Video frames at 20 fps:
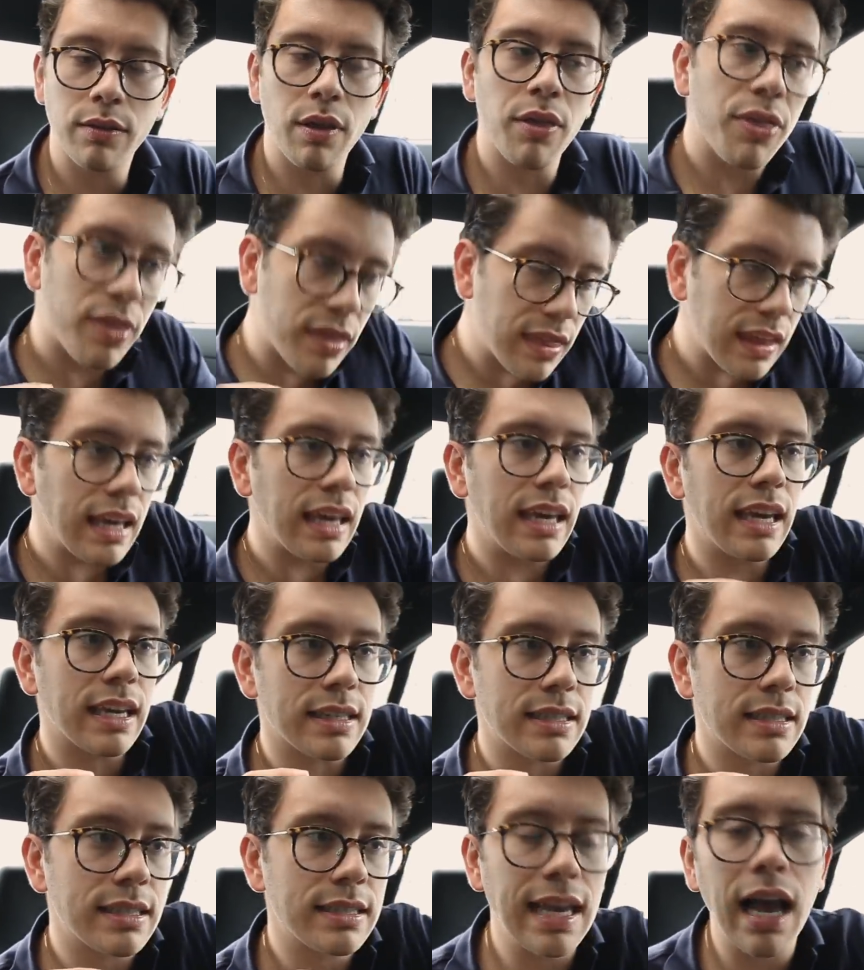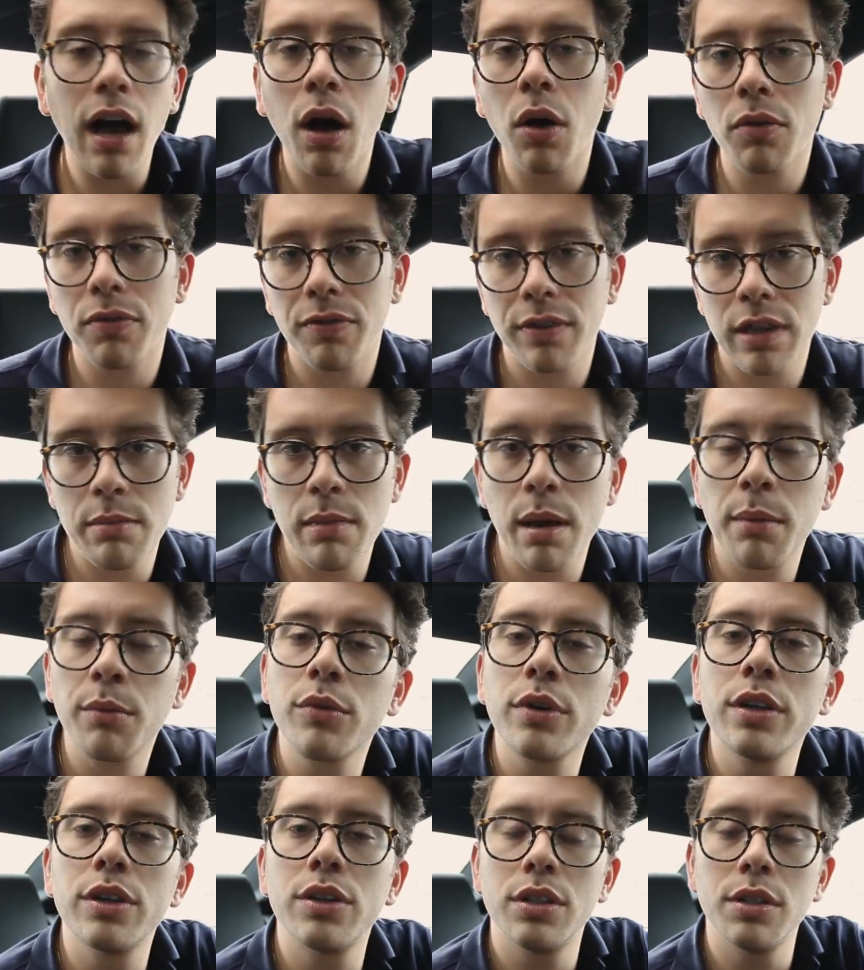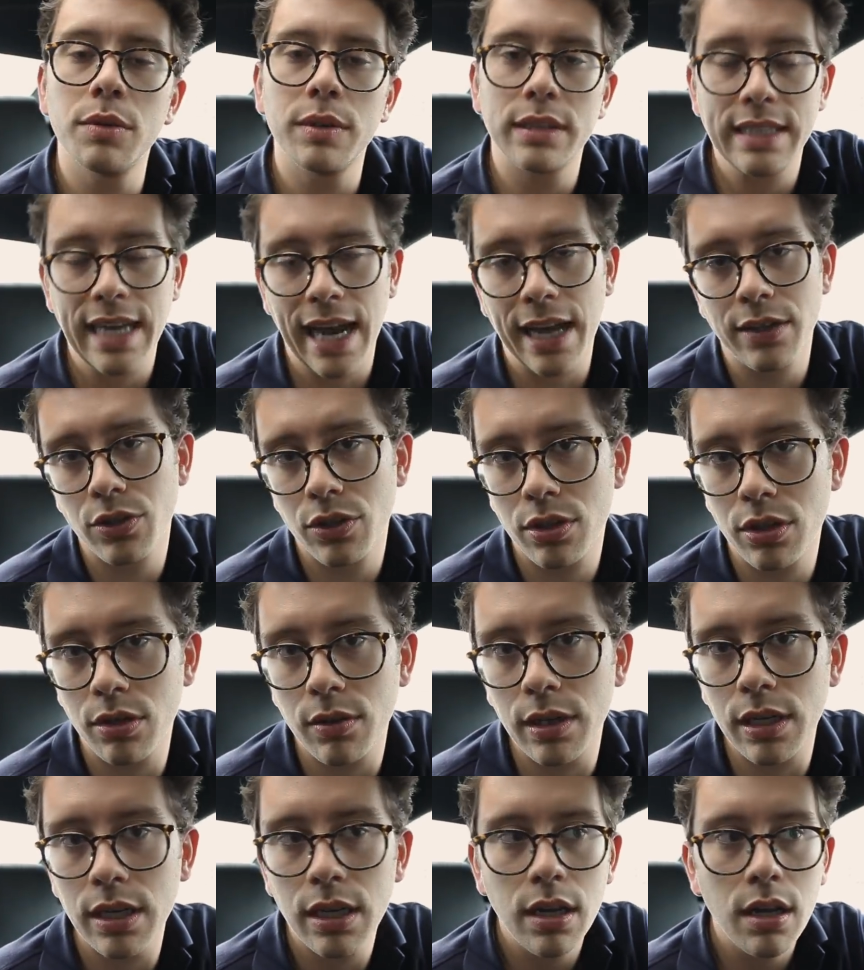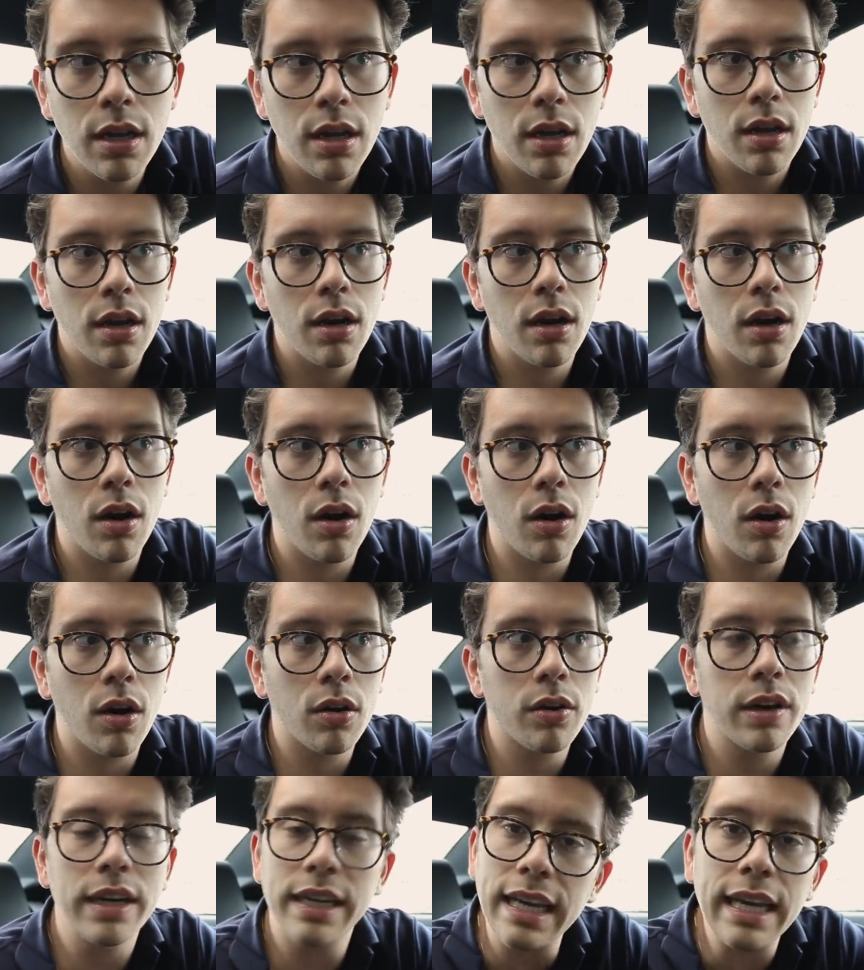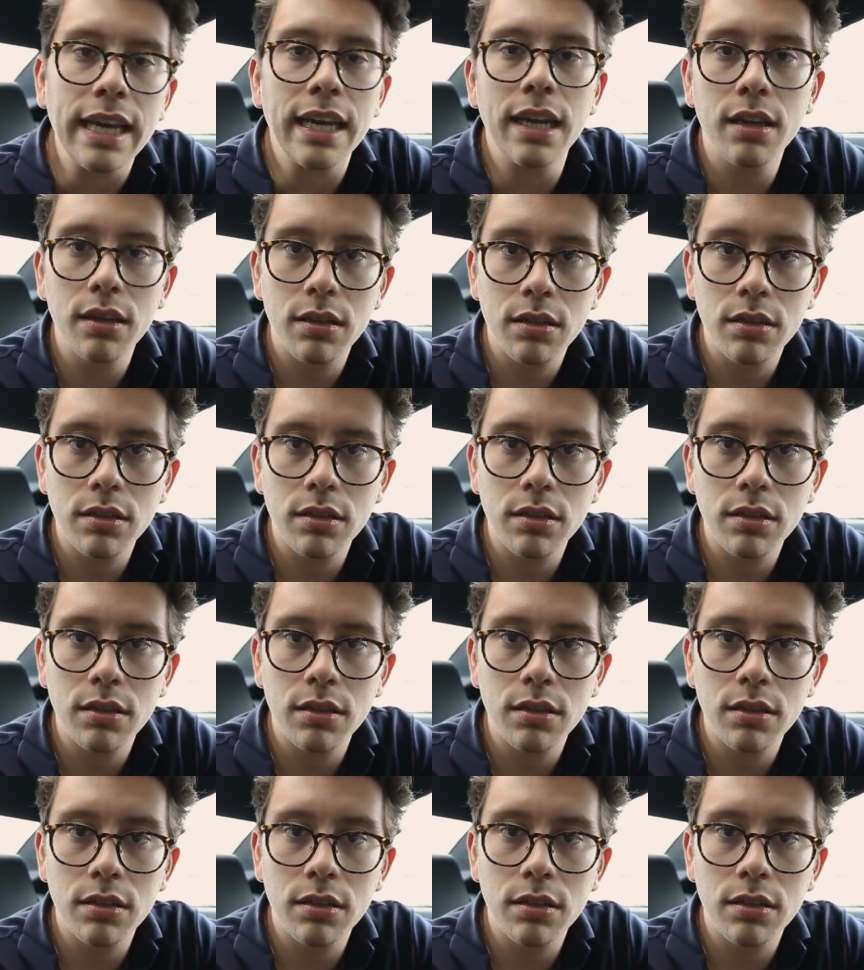The thing itself and the memories you attach to it aren't it.